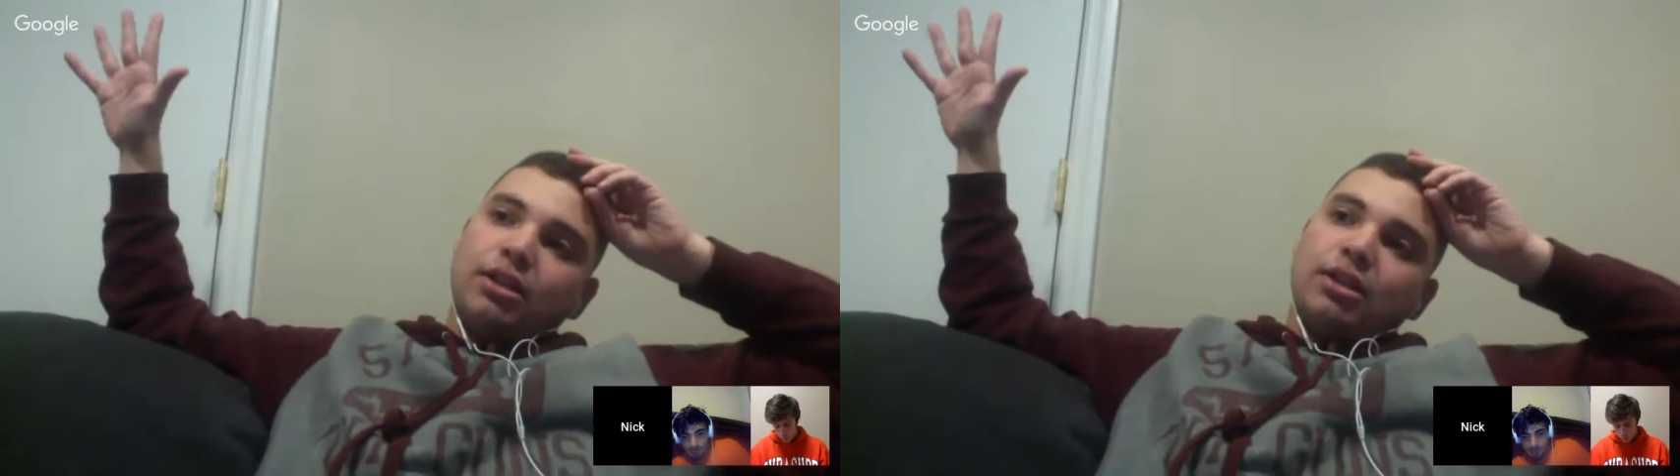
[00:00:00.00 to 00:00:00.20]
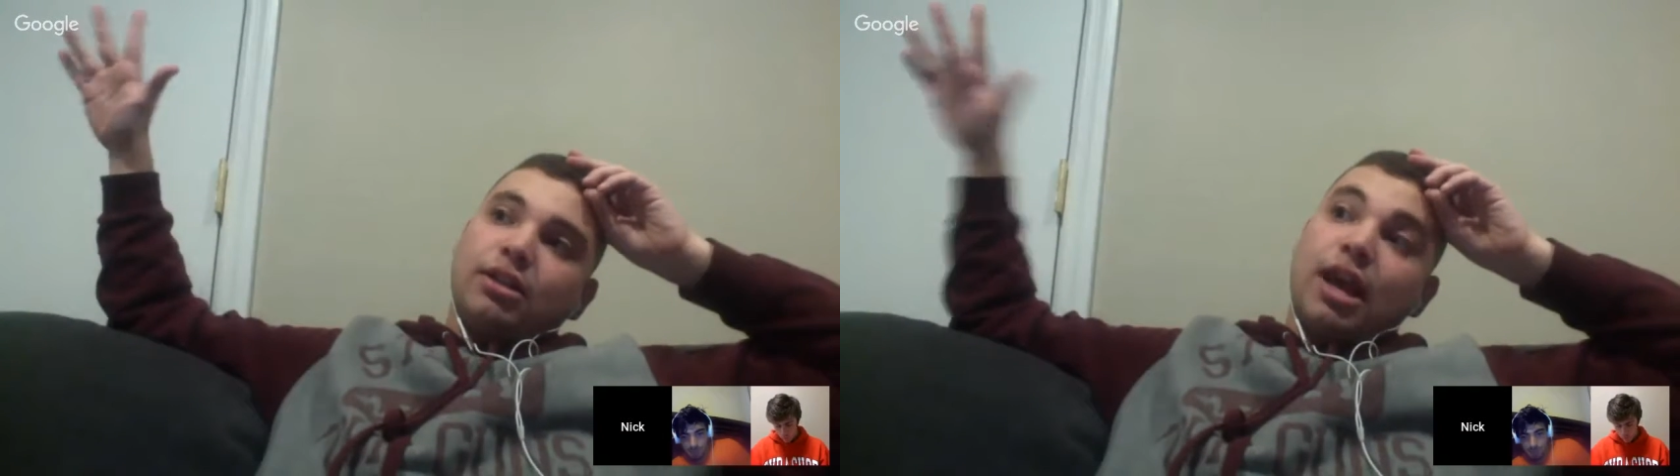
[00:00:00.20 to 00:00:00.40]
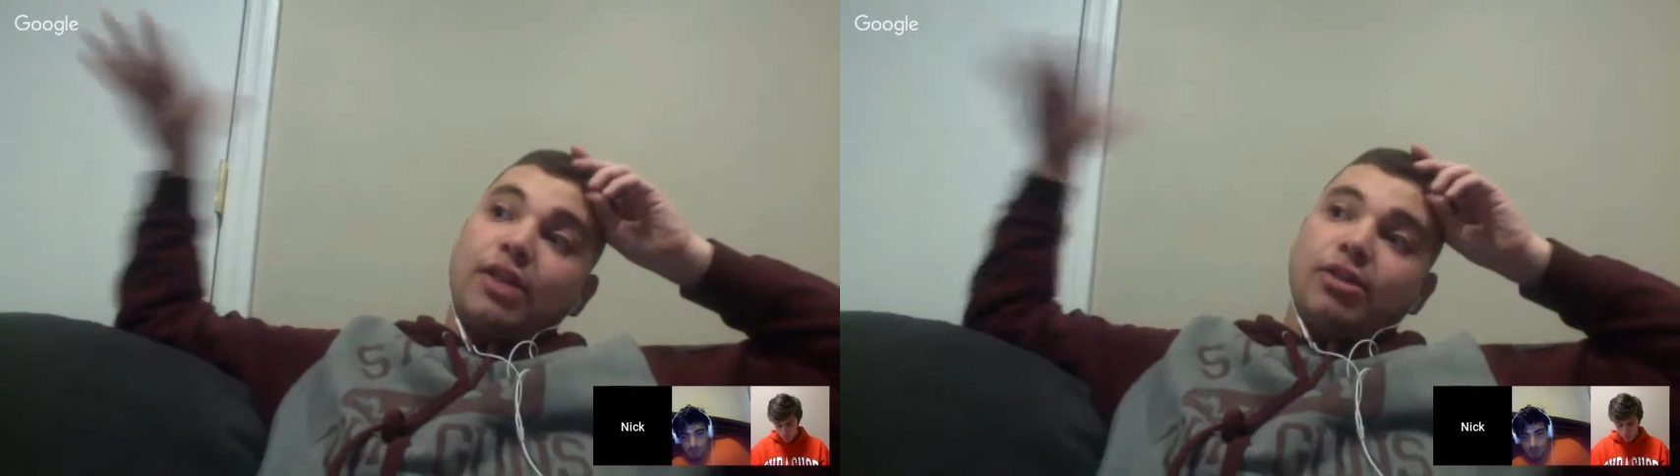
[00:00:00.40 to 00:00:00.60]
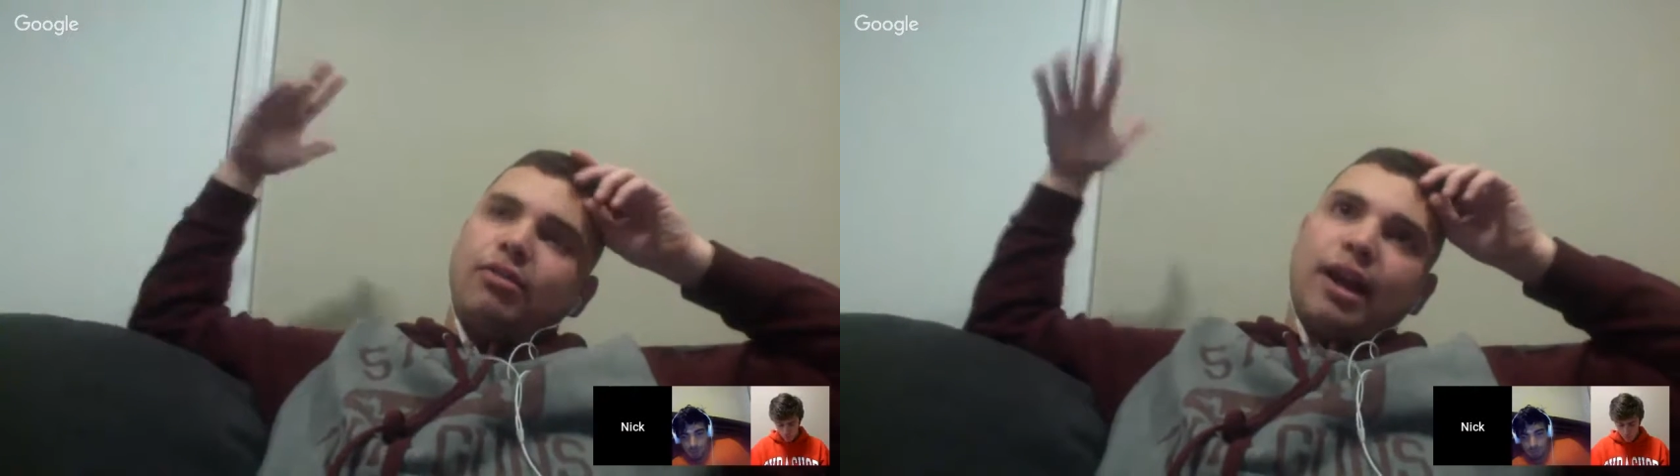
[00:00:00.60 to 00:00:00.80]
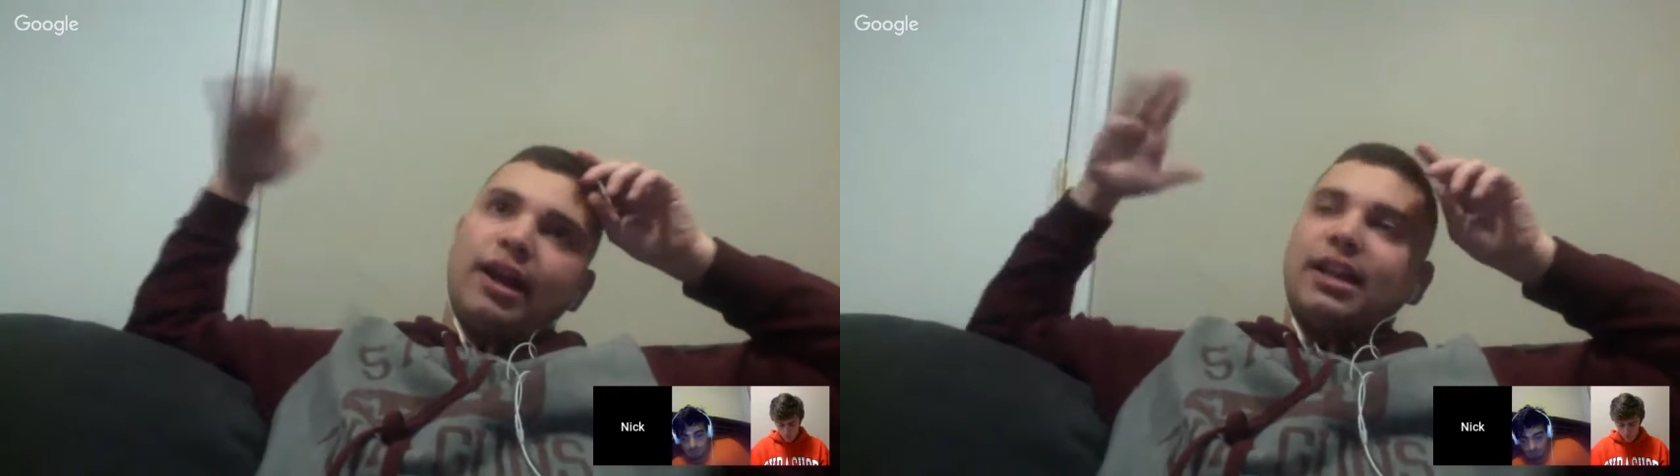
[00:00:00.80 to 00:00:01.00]
and
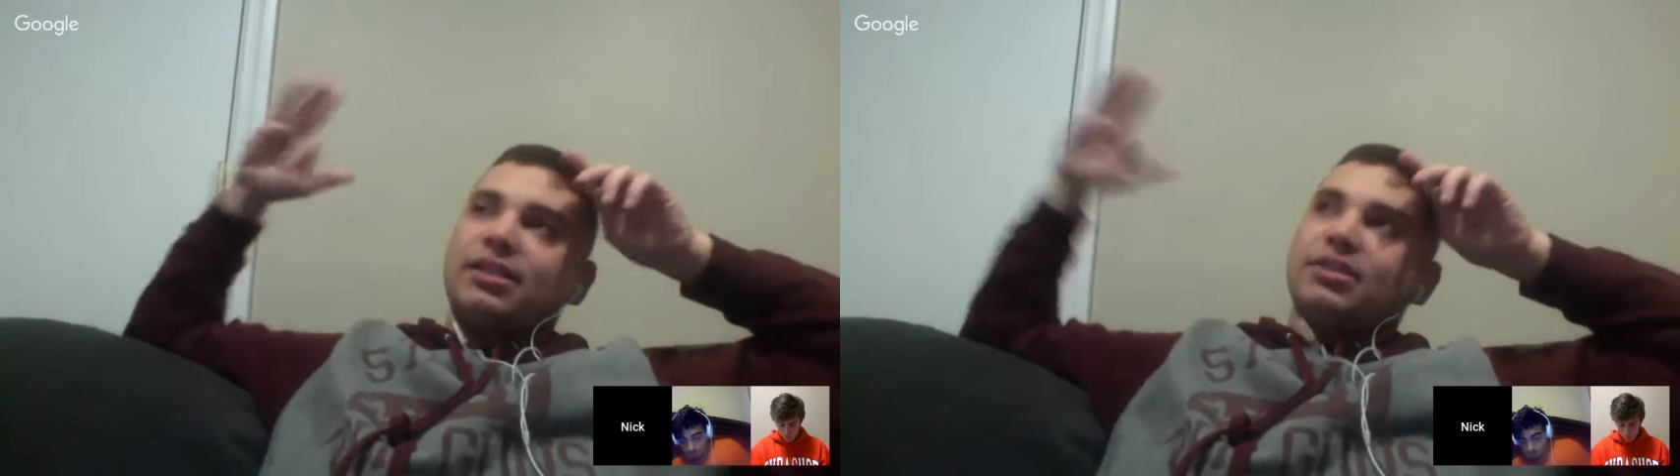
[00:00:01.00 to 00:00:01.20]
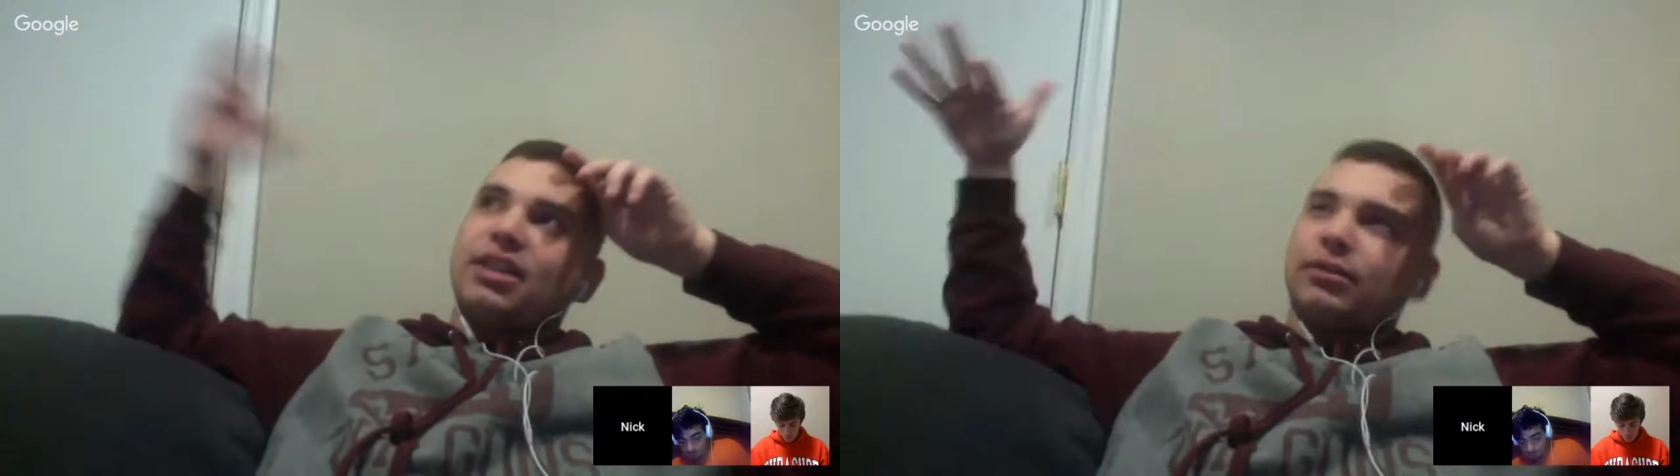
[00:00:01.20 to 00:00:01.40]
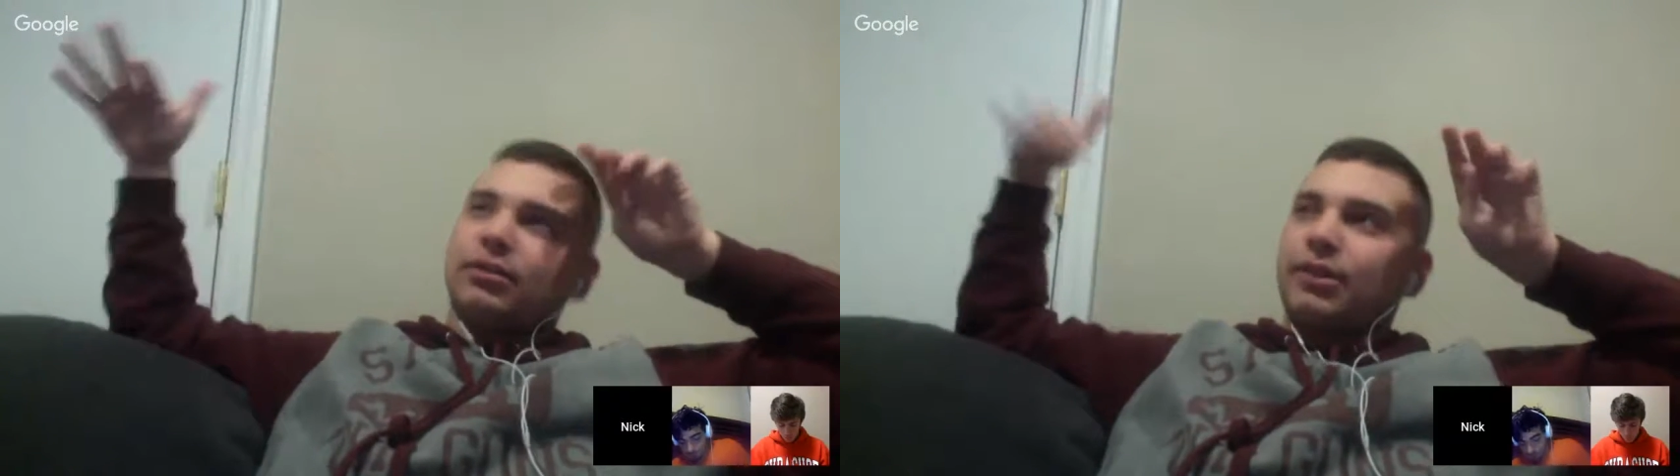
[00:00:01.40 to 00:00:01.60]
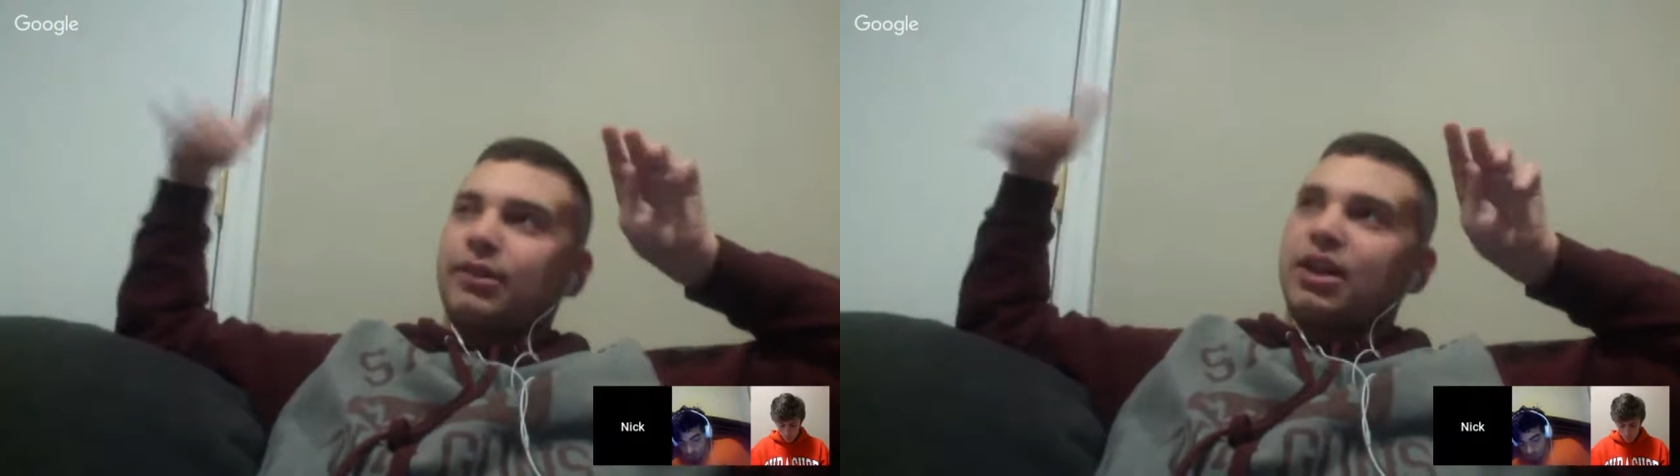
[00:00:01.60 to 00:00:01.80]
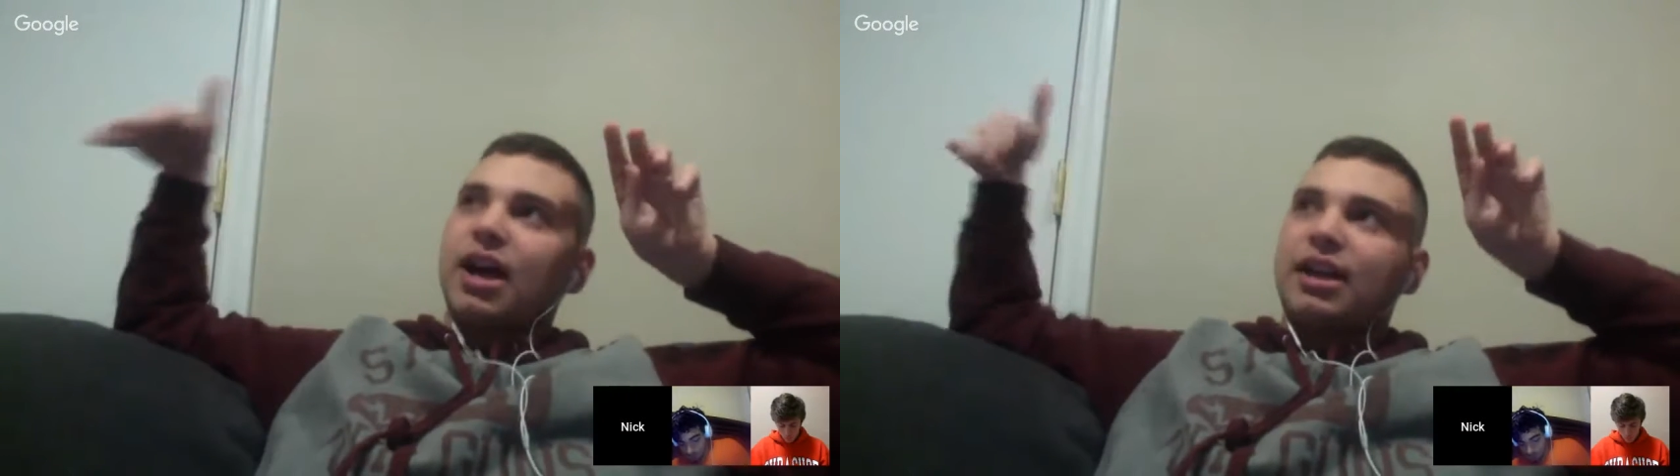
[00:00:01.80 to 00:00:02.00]
I guess Darren Ravel's kind of